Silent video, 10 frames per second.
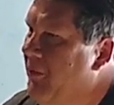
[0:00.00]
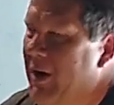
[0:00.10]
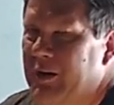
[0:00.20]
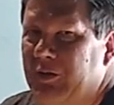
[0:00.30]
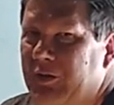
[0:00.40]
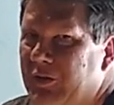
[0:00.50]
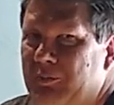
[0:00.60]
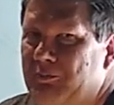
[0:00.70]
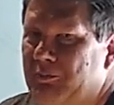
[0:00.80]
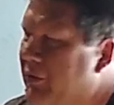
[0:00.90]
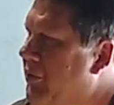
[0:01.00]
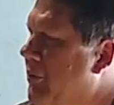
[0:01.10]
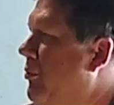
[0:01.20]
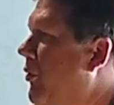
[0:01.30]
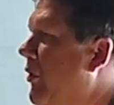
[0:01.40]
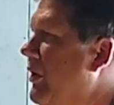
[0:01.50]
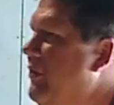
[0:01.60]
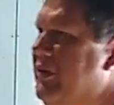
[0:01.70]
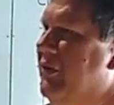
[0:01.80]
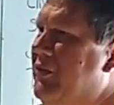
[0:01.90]
Franklin just puts up
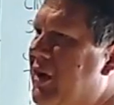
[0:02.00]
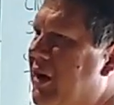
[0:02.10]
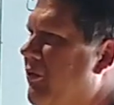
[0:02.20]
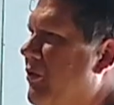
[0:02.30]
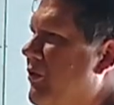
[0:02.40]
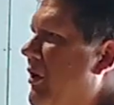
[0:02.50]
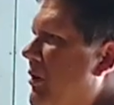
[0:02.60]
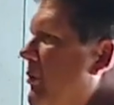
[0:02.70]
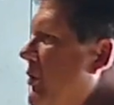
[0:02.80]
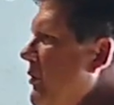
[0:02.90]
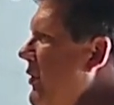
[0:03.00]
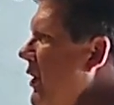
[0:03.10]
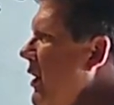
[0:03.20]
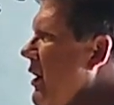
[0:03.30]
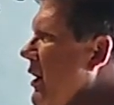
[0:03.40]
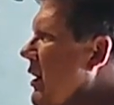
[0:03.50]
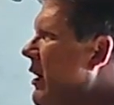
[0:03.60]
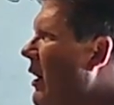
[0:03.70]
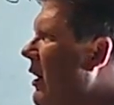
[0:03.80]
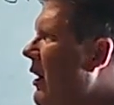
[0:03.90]
points. He just covers numbers.
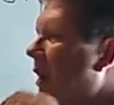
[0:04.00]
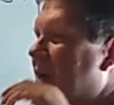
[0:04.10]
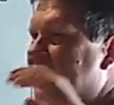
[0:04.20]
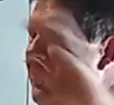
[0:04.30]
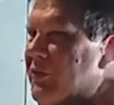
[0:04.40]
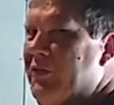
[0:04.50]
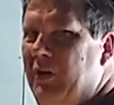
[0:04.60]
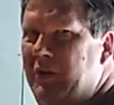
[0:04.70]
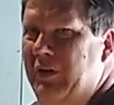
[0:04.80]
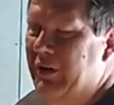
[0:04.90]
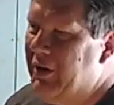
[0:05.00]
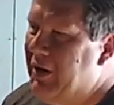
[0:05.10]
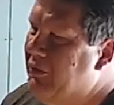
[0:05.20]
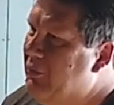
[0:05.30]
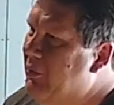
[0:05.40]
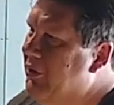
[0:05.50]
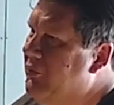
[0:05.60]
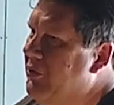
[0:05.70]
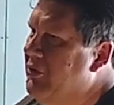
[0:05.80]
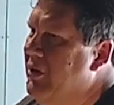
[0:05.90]
As you saw there against
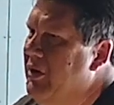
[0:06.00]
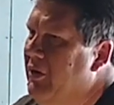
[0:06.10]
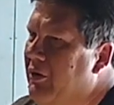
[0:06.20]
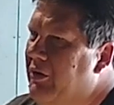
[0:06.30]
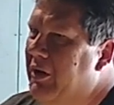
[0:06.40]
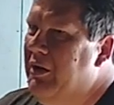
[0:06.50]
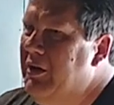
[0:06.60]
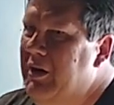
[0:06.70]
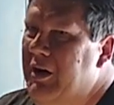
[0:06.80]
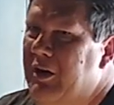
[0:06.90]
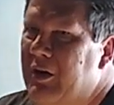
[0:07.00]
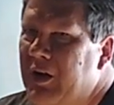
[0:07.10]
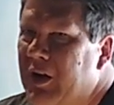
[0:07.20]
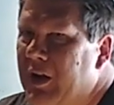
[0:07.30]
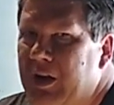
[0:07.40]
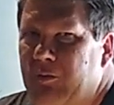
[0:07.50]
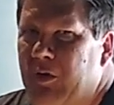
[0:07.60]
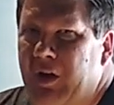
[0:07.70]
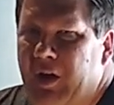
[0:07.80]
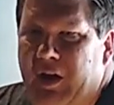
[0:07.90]
West Virginia early in the year, He
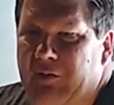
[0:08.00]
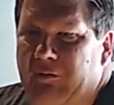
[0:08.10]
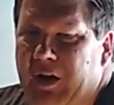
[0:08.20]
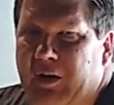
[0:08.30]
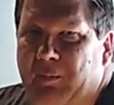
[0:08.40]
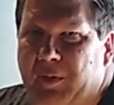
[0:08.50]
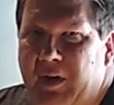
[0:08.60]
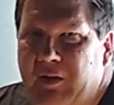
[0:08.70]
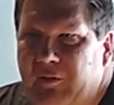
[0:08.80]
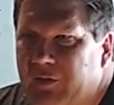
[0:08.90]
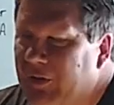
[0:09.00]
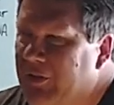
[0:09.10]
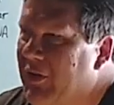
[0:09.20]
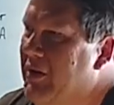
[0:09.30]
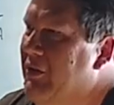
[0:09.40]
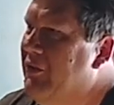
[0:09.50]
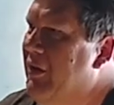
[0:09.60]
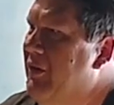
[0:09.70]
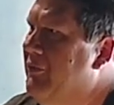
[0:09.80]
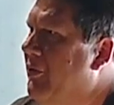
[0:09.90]
ran a play with 6
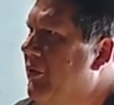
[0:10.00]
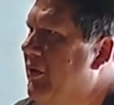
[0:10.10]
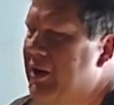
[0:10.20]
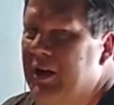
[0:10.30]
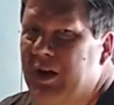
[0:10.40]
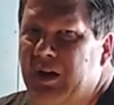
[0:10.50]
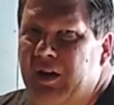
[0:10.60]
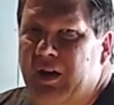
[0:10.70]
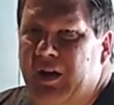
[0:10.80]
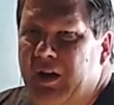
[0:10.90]
seconds left on the